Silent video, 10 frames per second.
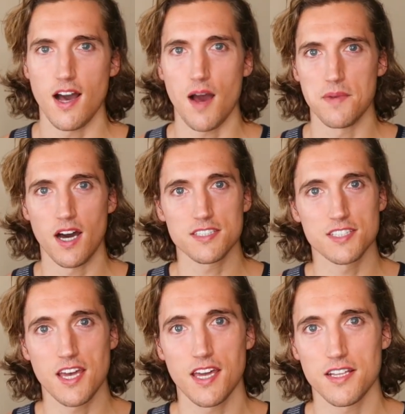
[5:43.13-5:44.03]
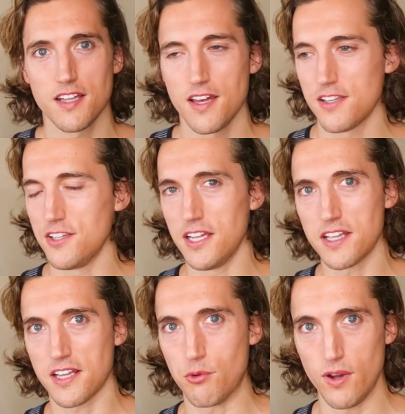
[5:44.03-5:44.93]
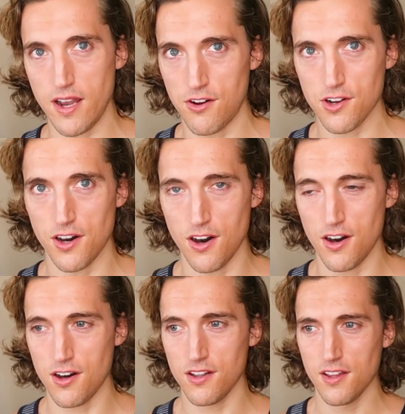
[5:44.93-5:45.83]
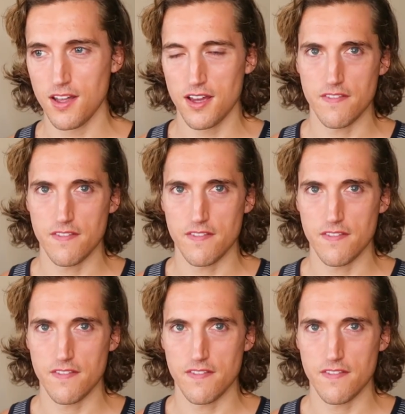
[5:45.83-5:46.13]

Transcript: I'm not saying you need to quit alcohol.